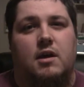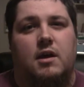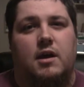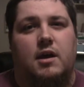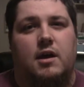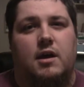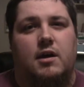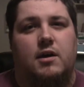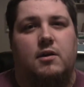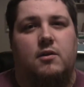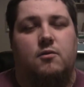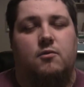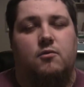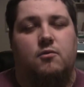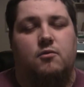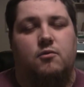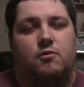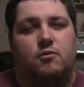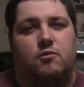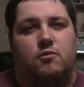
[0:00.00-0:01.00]
I
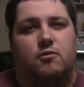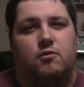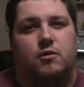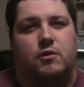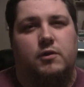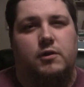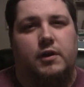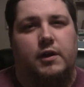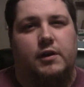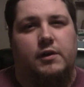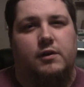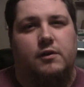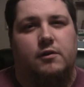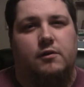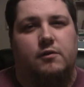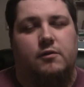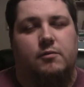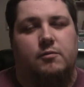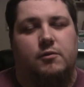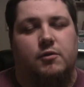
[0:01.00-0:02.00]
would like to
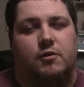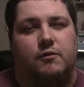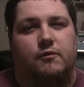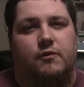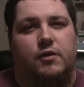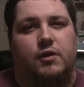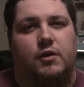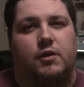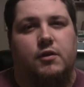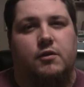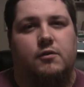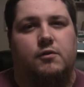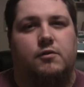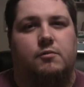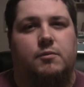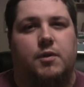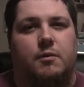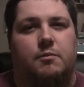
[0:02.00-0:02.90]
do some Nerf videos,